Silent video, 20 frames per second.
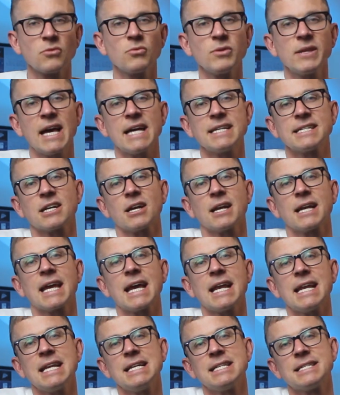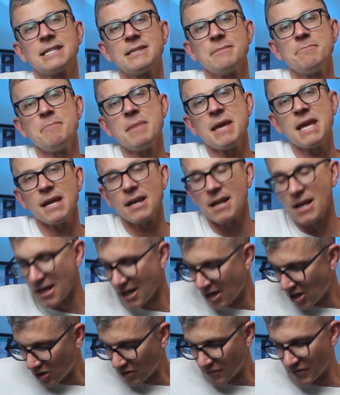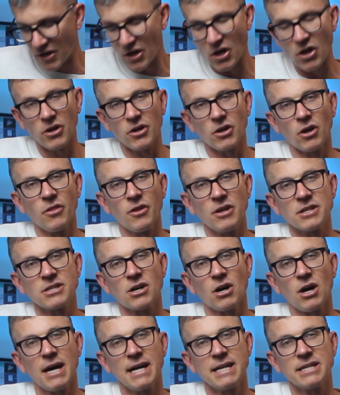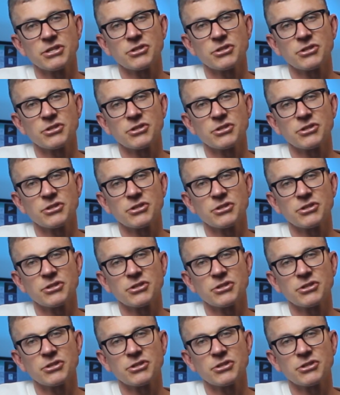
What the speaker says: I really had to kind of get into the meat of the note on those higher